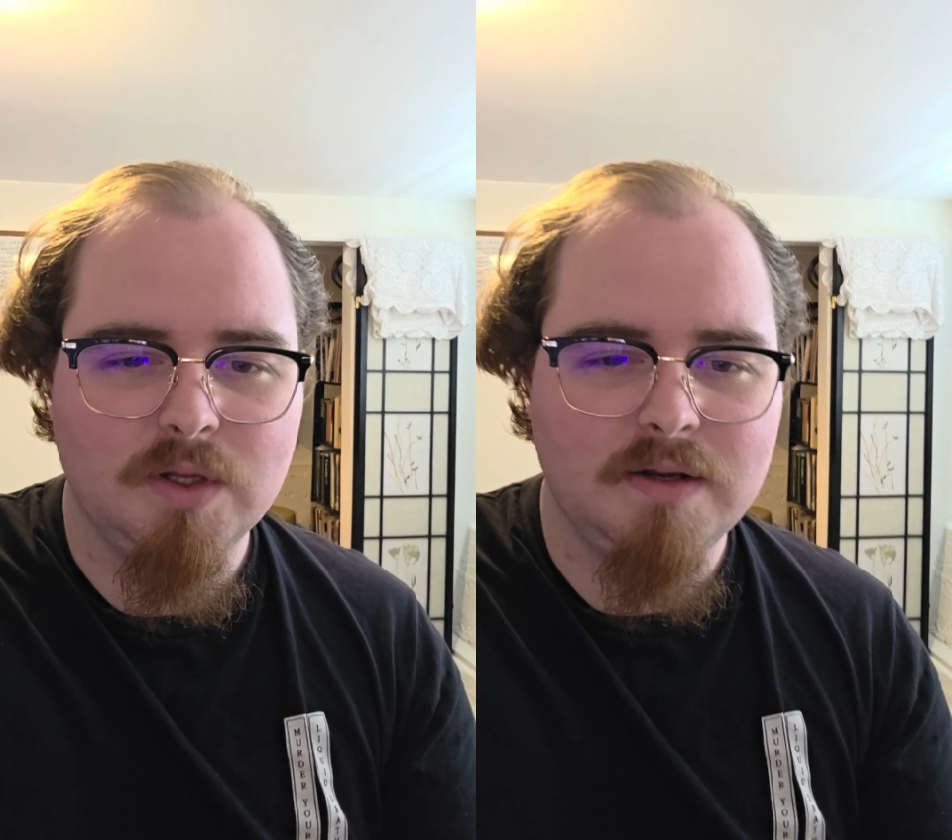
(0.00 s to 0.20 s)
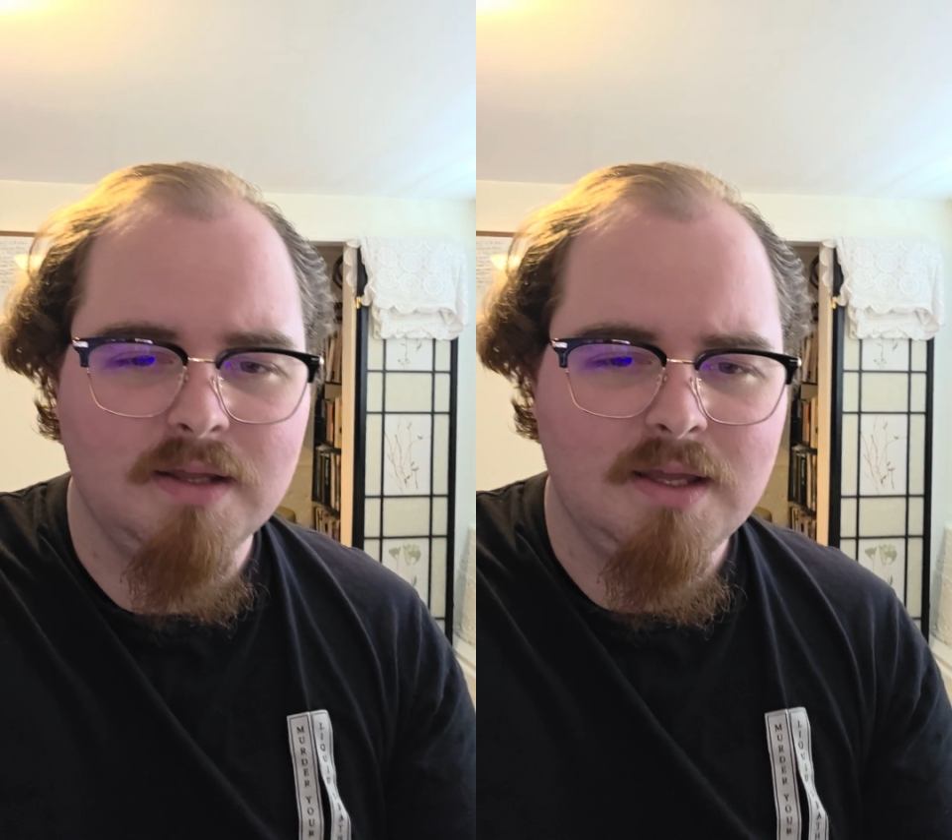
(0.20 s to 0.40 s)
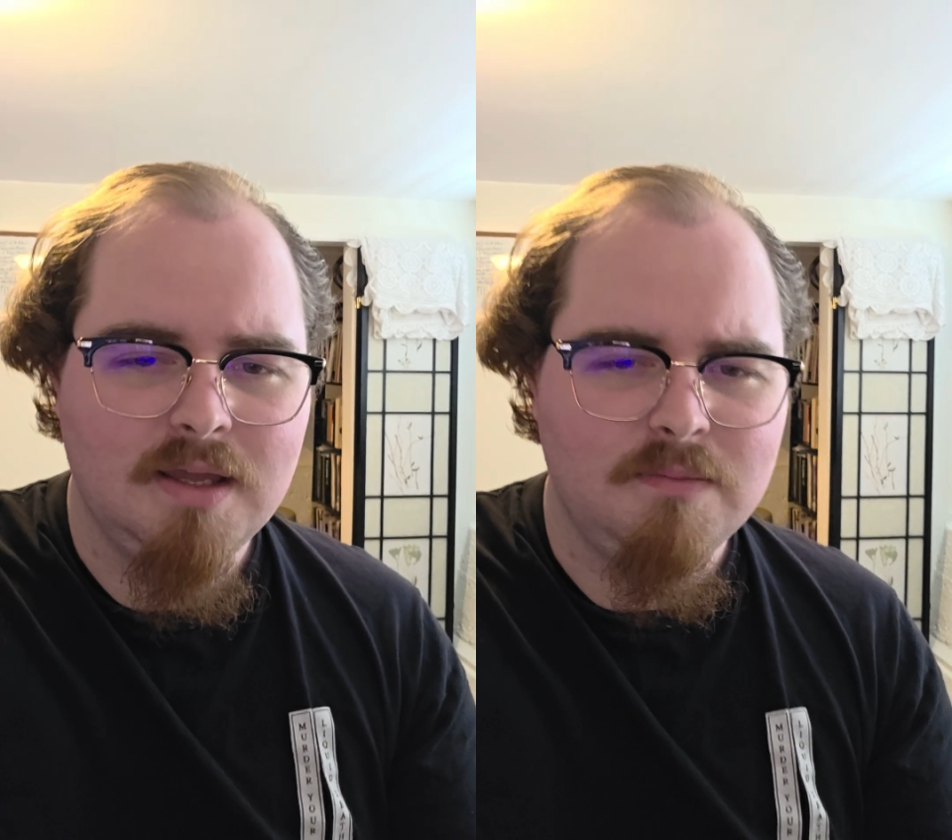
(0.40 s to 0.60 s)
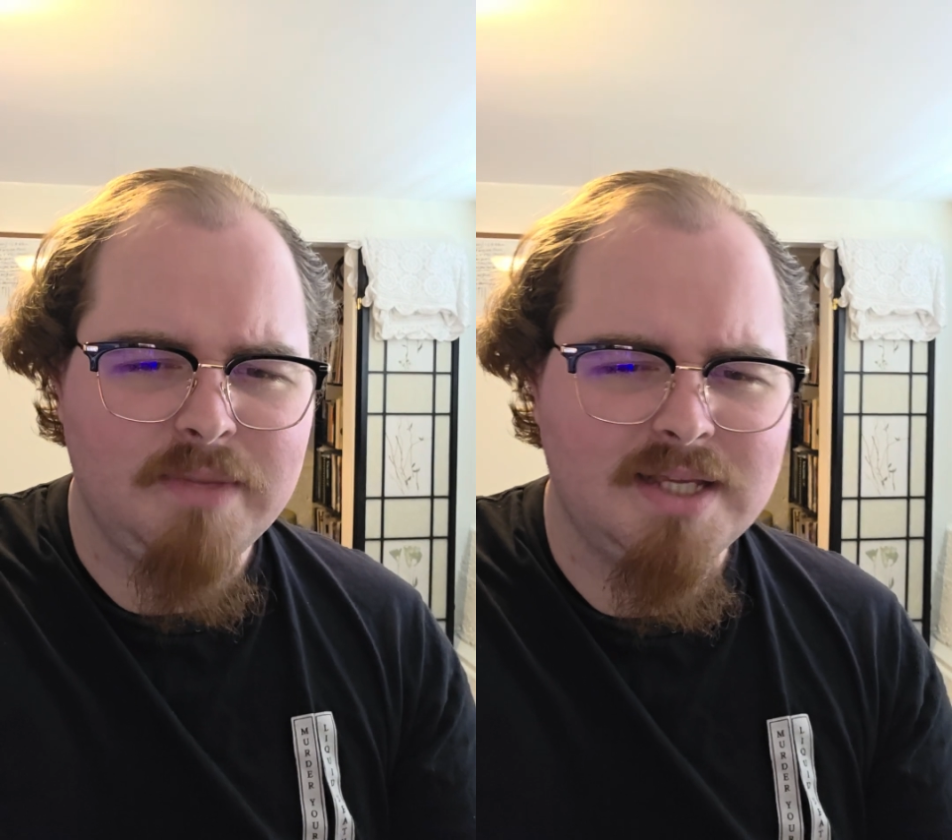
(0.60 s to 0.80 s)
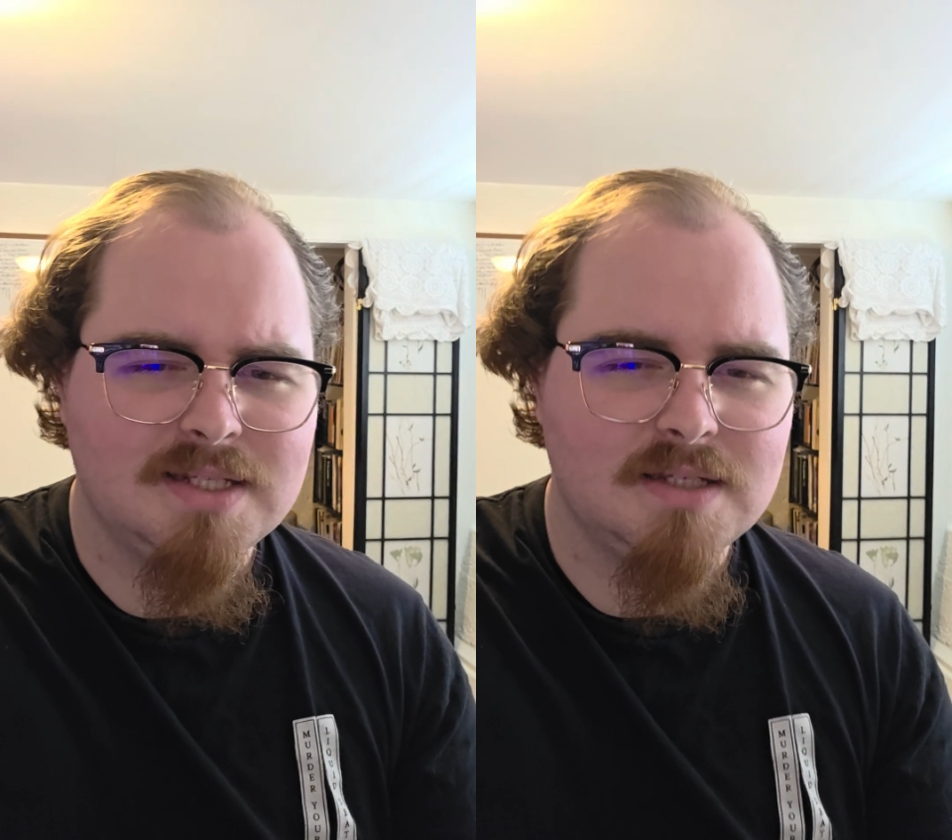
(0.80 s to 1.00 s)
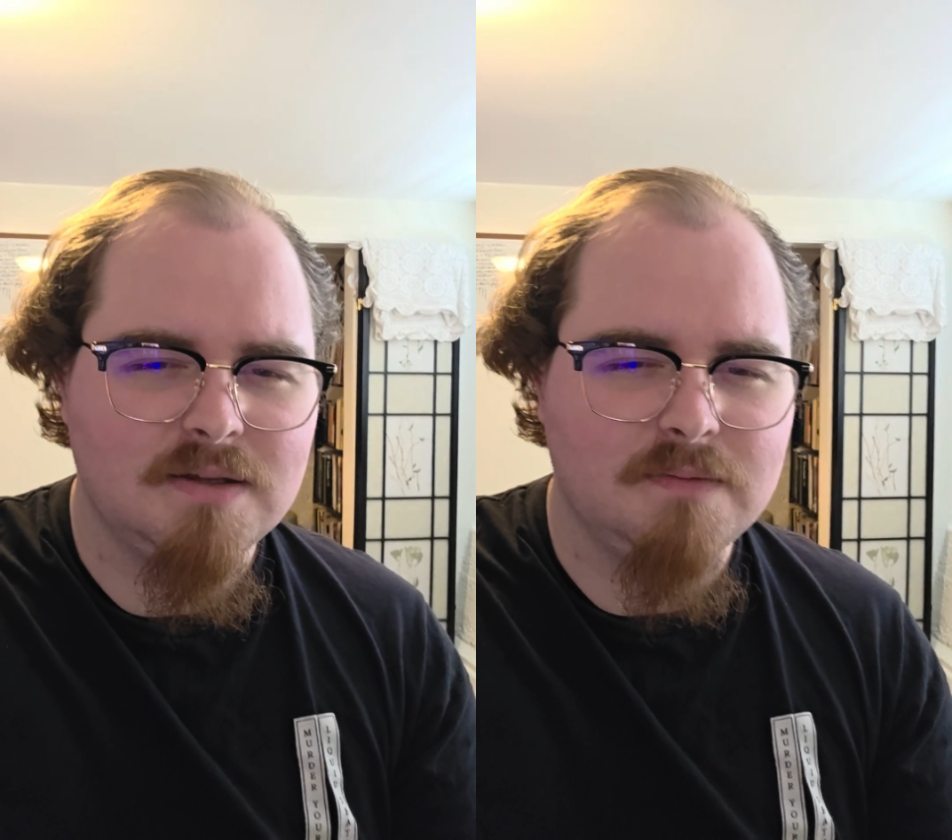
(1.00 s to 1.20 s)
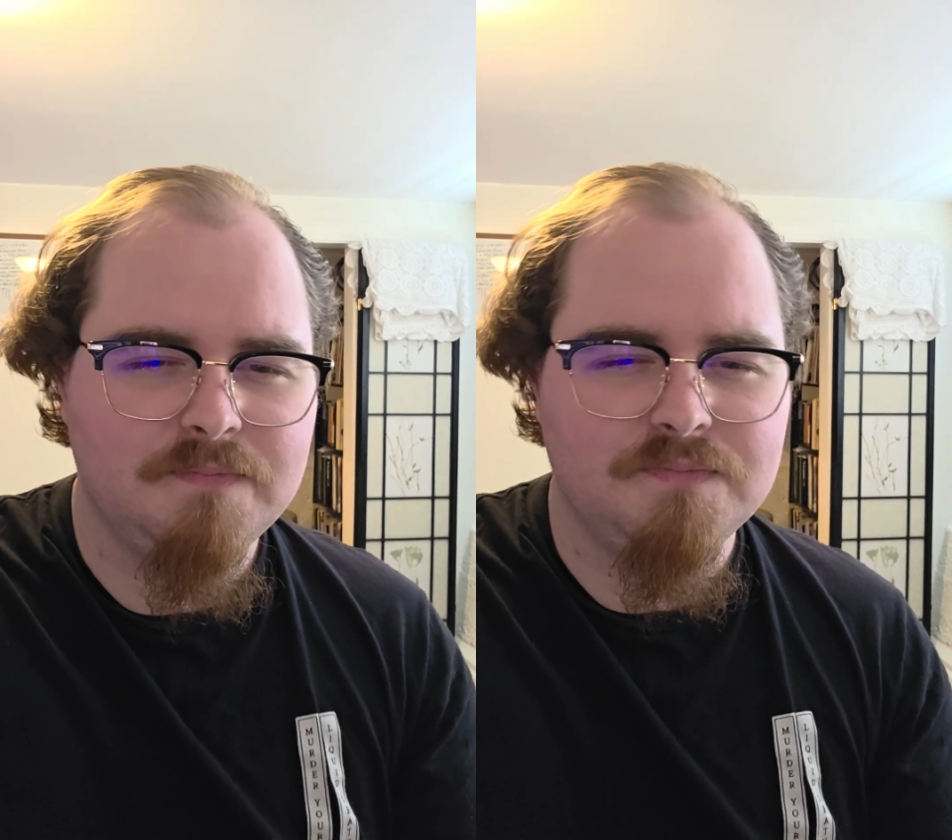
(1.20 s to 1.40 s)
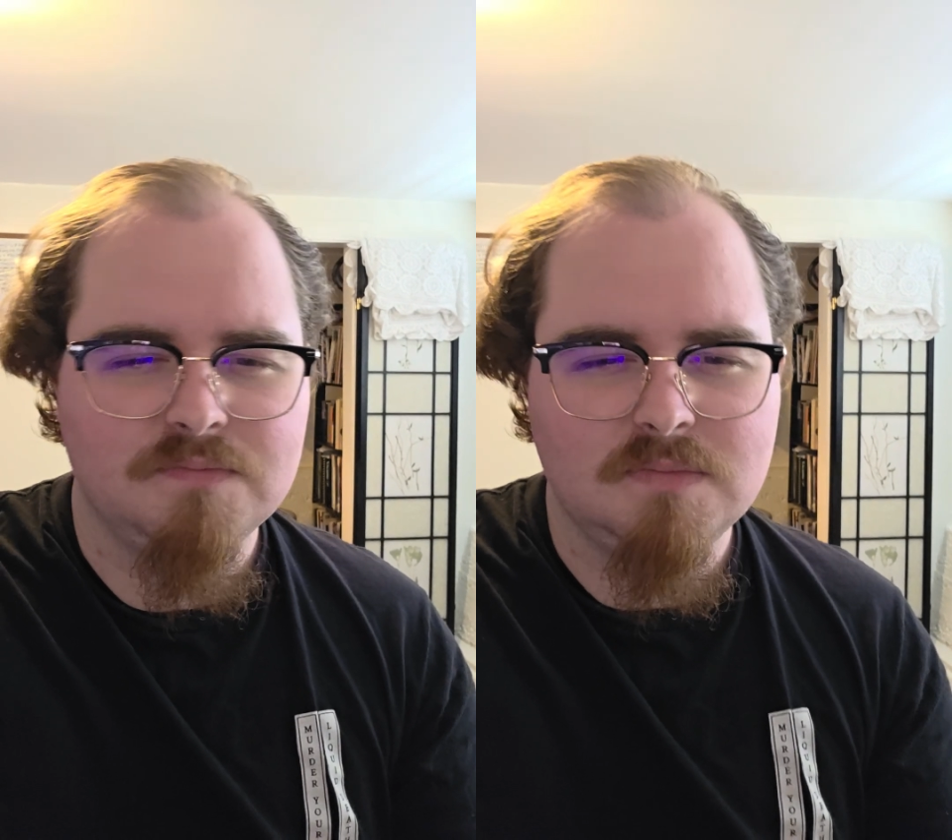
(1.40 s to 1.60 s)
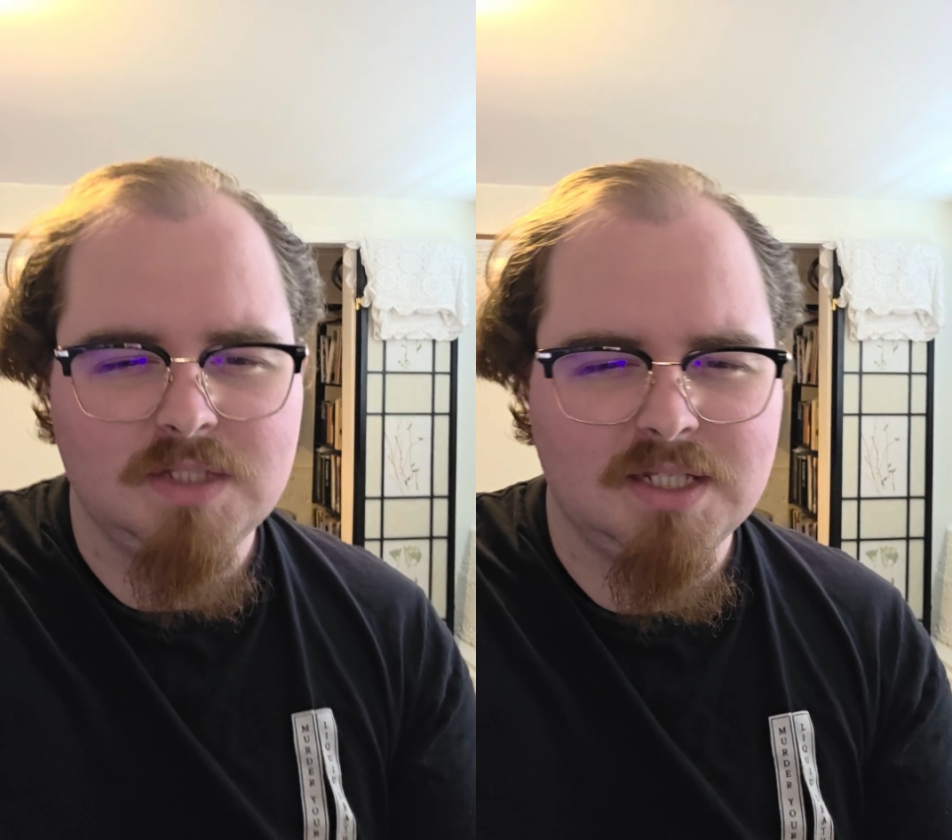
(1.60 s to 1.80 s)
would make some,